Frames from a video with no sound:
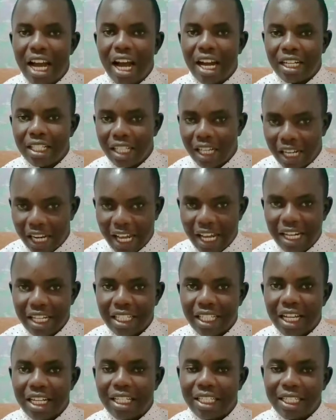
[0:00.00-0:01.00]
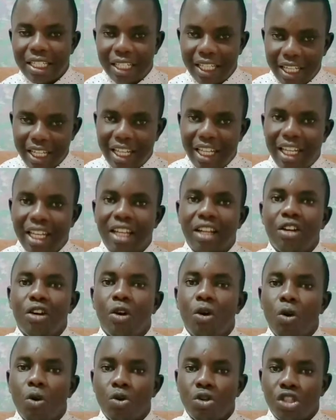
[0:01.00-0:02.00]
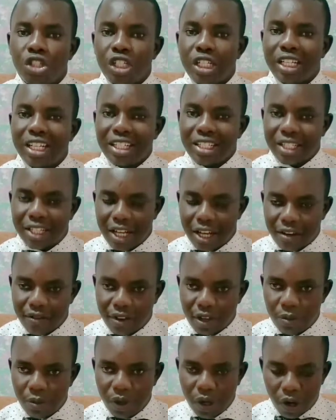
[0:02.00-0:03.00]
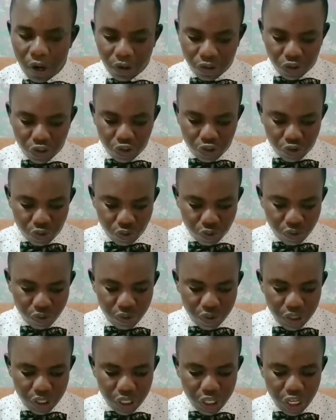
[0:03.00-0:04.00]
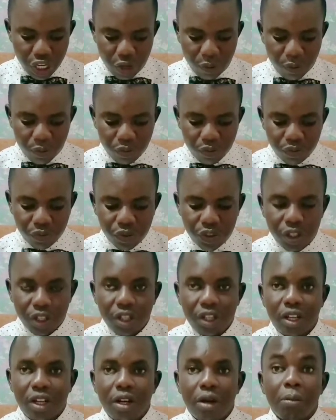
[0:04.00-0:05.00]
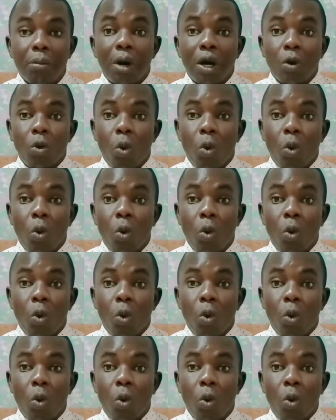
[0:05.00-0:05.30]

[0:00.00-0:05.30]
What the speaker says: and the land that he or she has covered belongs to him. But